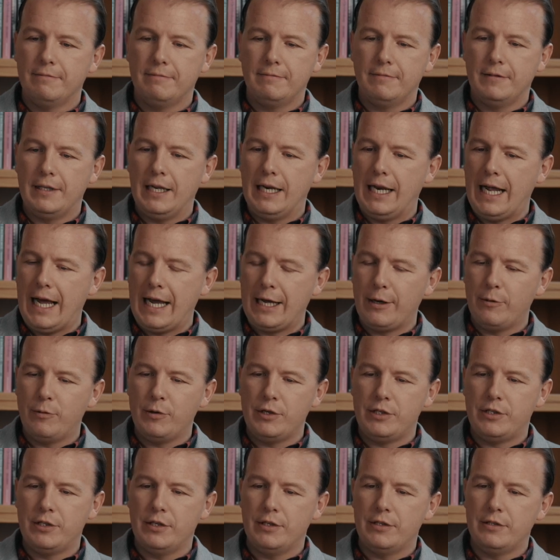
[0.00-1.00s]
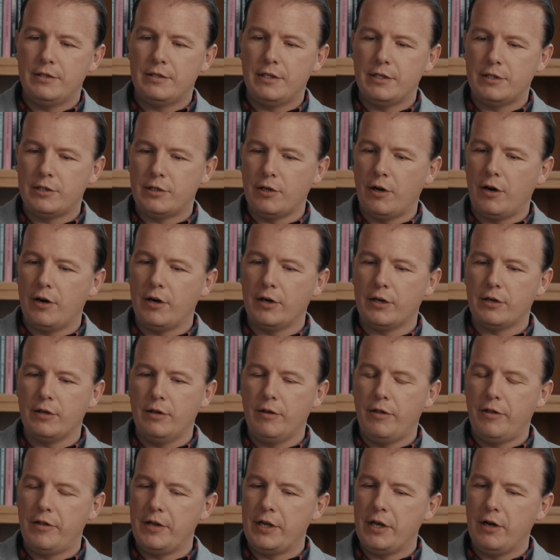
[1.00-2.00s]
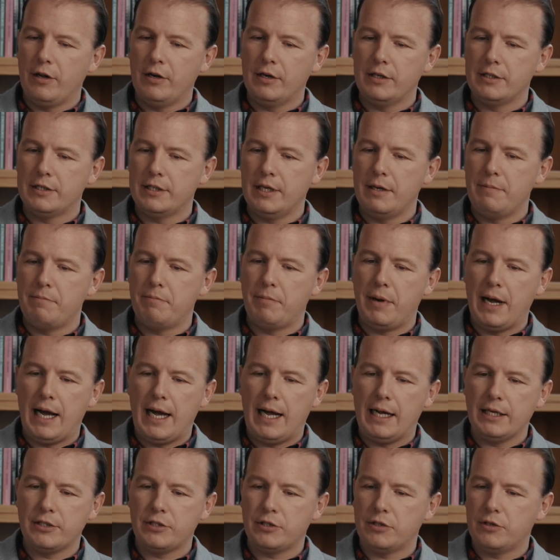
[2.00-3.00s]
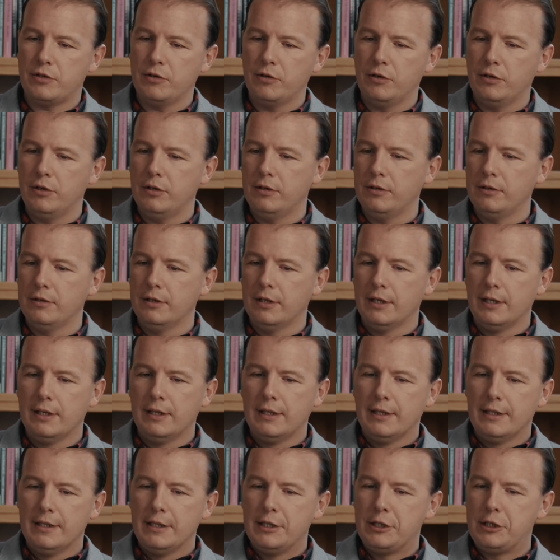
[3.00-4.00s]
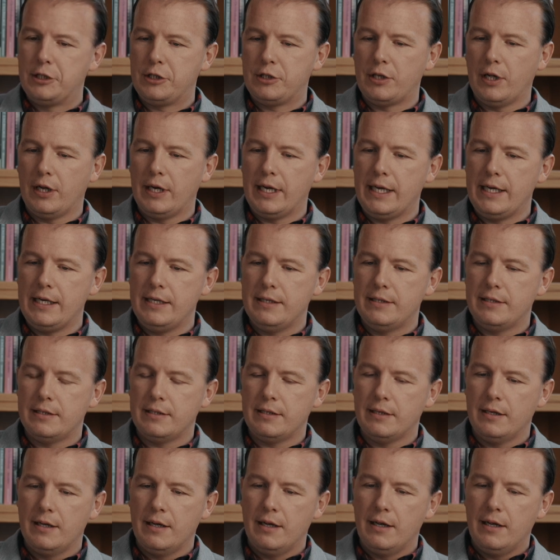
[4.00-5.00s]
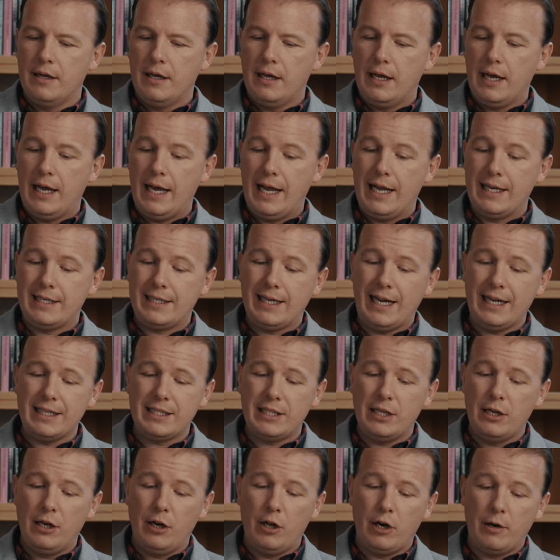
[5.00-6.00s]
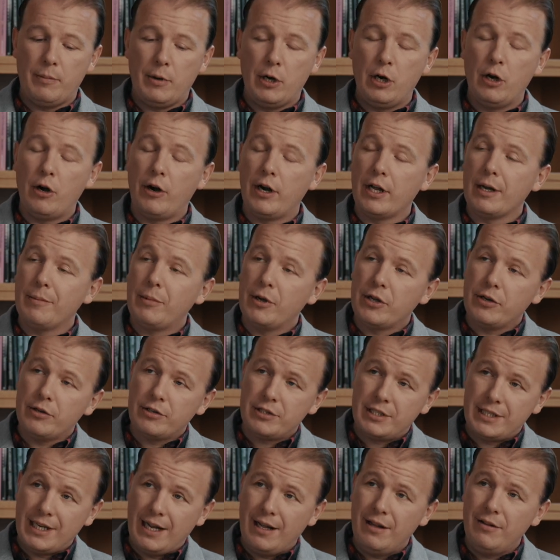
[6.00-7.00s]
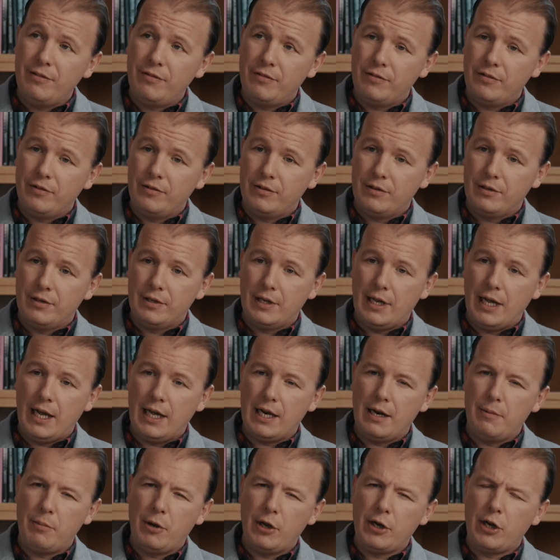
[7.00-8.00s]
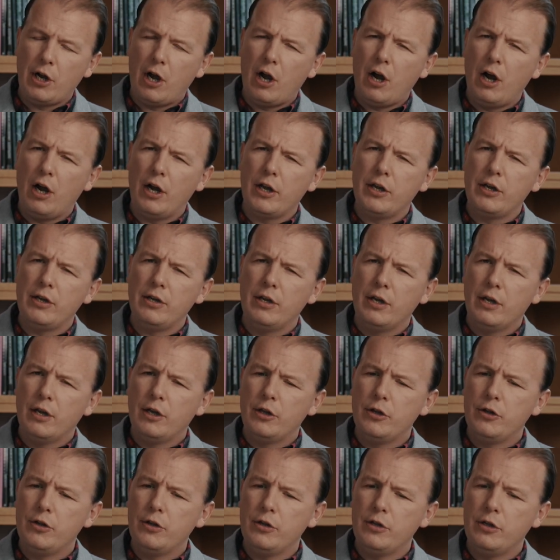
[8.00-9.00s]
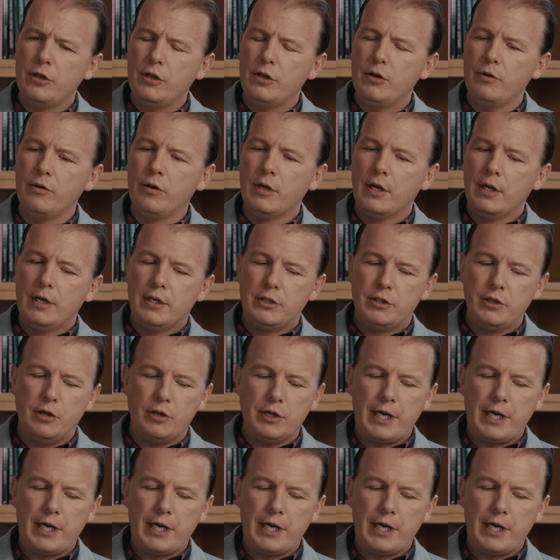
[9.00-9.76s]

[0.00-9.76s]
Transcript: the languages, historical theology, pastoral studies. It's actually a lot about learning about yourself and about how, you know, John